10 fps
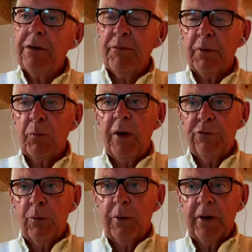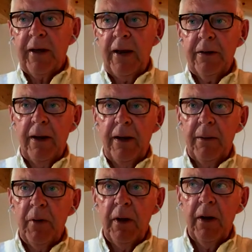different ways you can get there,
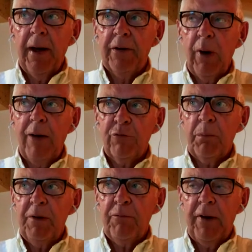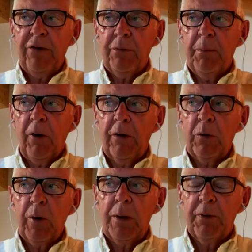and you have to be flexible on
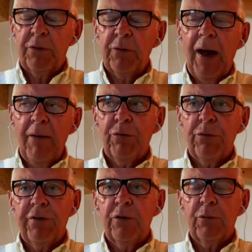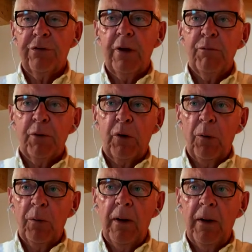the way, but you have to set yourself a
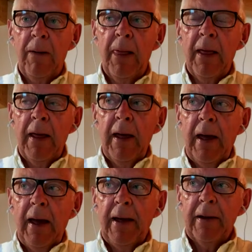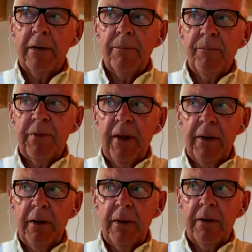goal. And
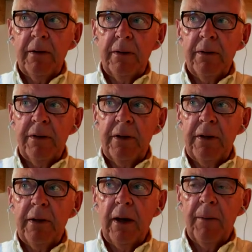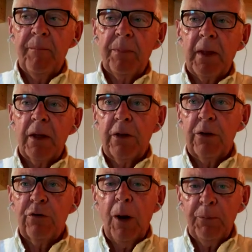then the
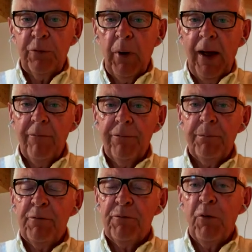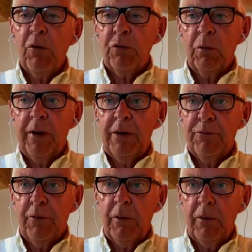jobs you have before you're ready
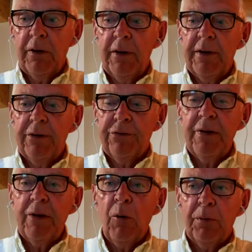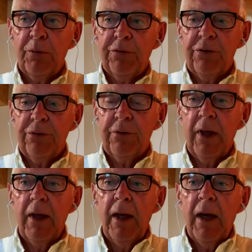for a CEO position
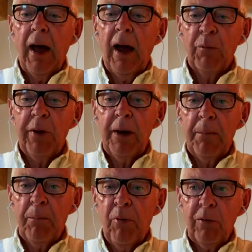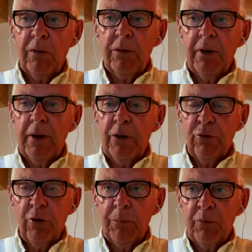are really important in
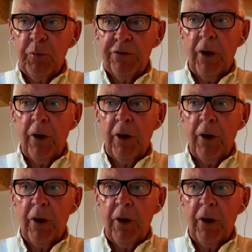terms of which